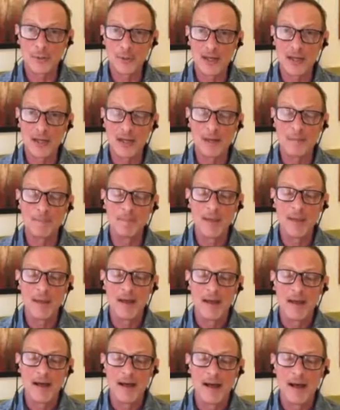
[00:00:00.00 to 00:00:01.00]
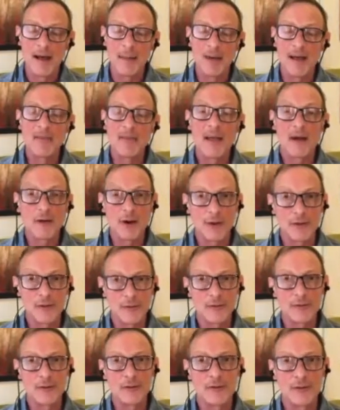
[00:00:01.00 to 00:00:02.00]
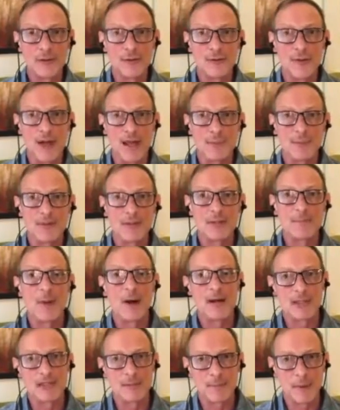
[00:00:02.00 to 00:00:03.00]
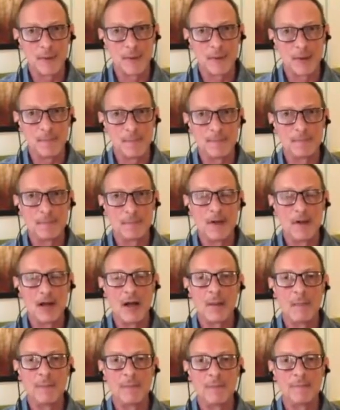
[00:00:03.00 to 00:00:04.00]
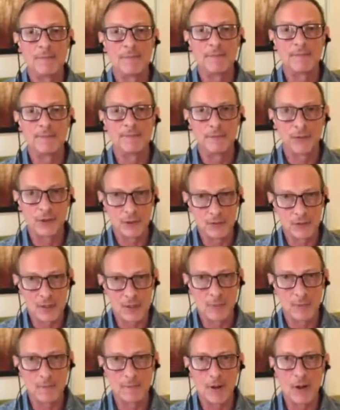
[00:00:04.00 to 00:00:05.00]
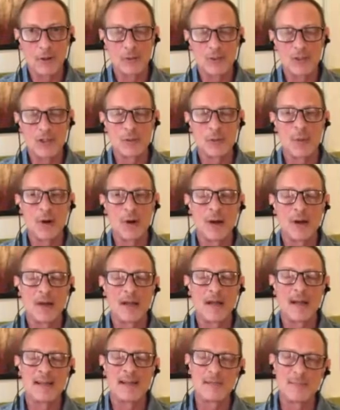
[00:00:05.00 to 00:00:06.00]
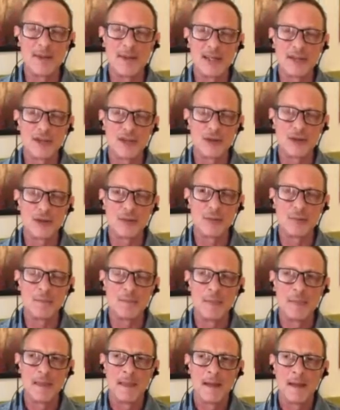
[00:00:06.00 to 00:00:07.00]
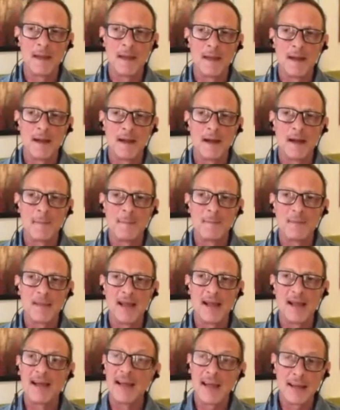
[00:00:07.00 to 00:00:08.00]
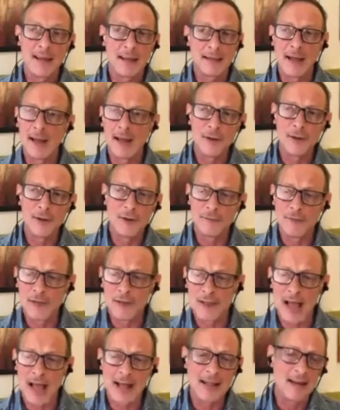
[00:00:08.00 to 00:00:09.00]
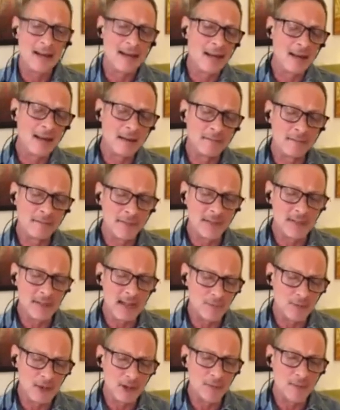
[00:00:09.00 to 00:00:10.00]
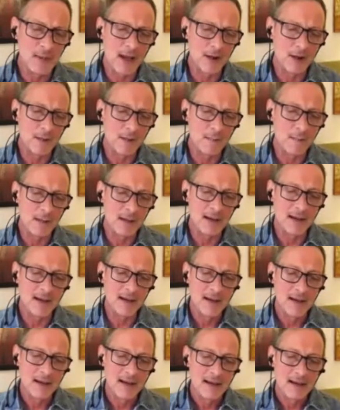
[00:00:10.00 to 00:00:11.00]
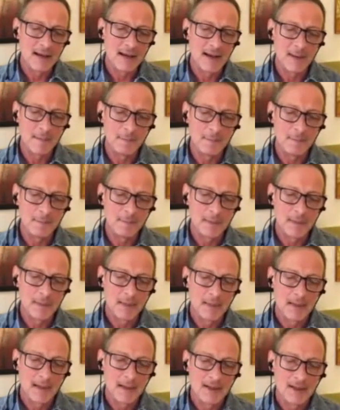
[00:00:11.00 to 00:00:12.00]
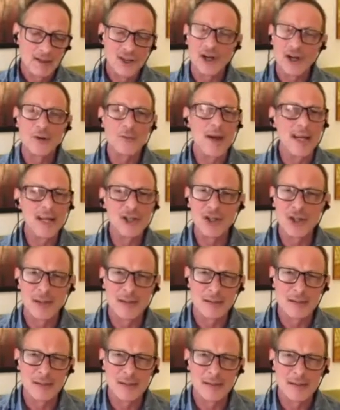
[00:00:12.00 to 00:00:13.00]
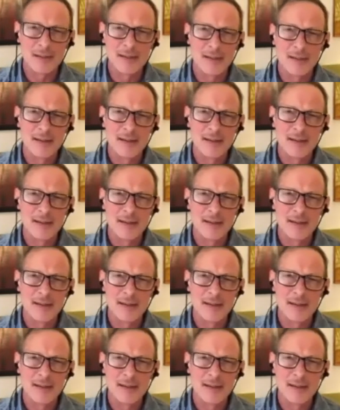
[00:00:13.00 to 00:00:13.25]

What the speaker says: Read-In. And they are also going to do a response poem to some of Baldwin's work. And it speaks to, again, not universality of subject matter, but generations.